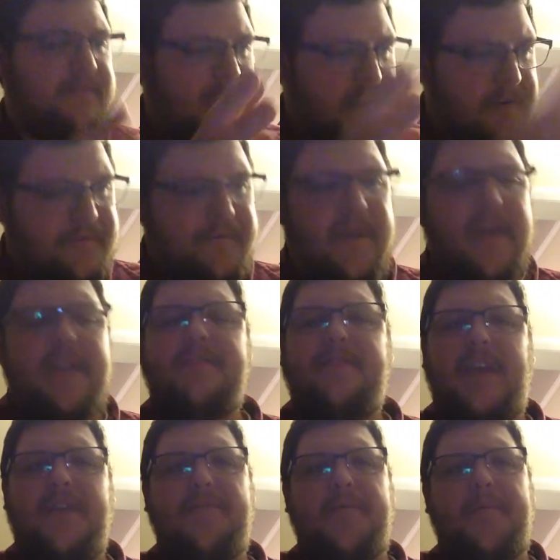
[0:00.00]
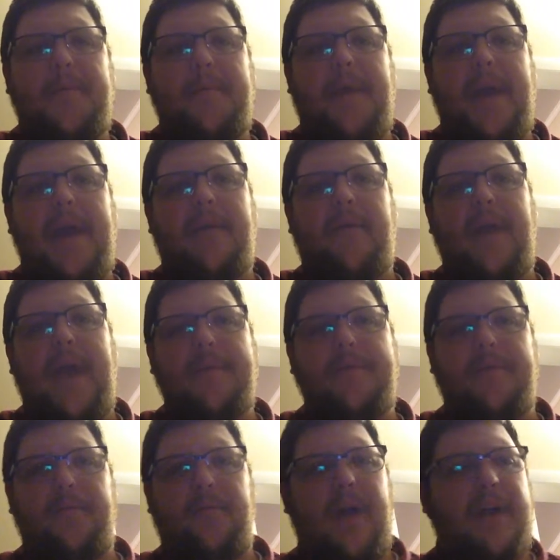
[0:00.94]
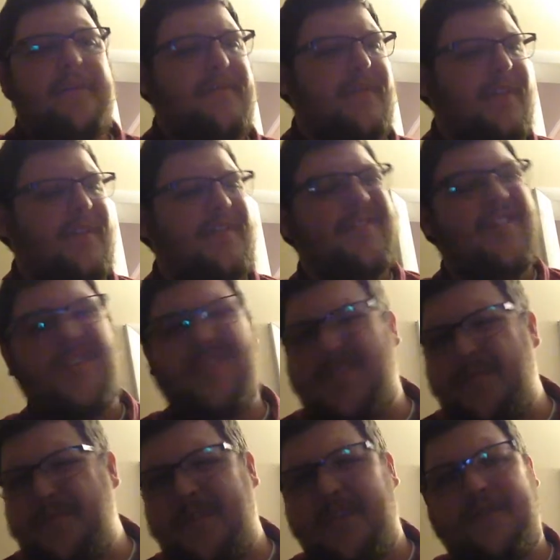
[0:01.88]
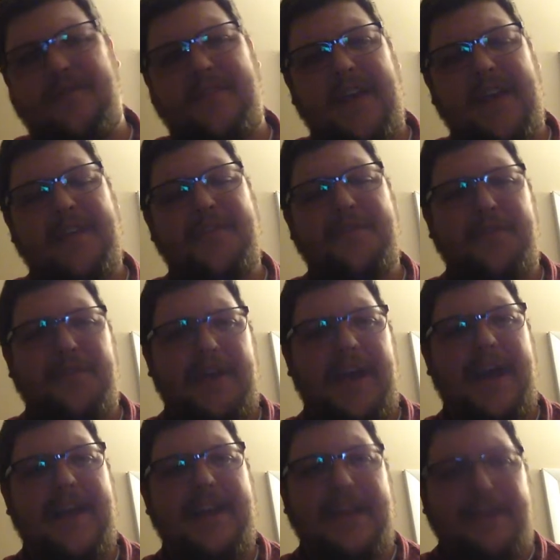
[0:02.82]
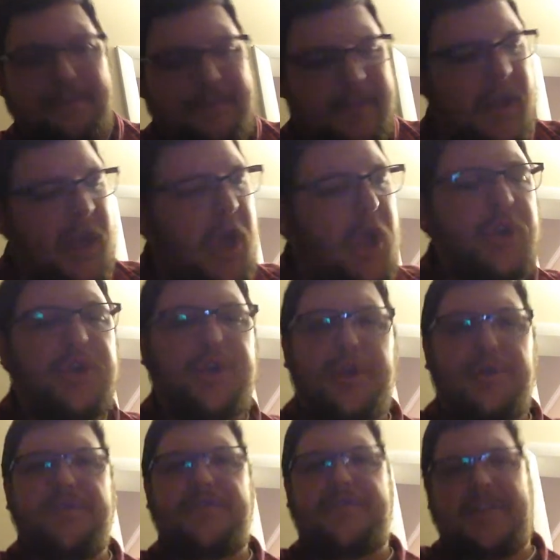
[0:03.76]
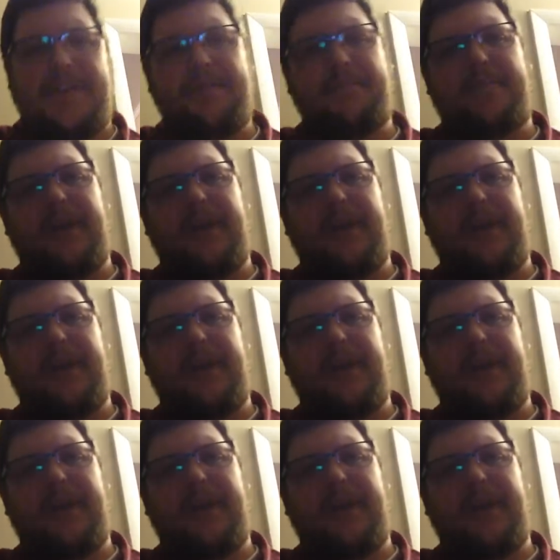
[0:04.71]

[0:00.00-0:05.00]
Their fans give them a bad rap, and rightfully so. Some of their fans are kind of douchey,